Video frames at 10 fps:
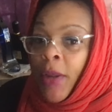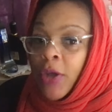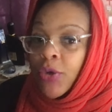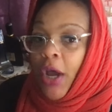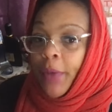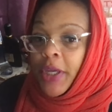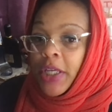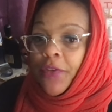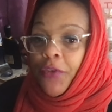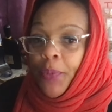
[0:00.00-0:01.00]
You know,
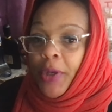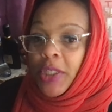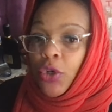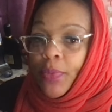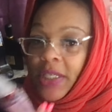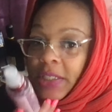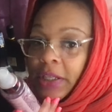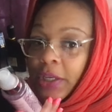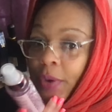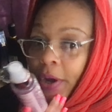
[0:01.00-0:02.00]
because if you put too much
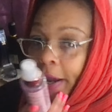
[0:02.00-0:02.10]
glitter on,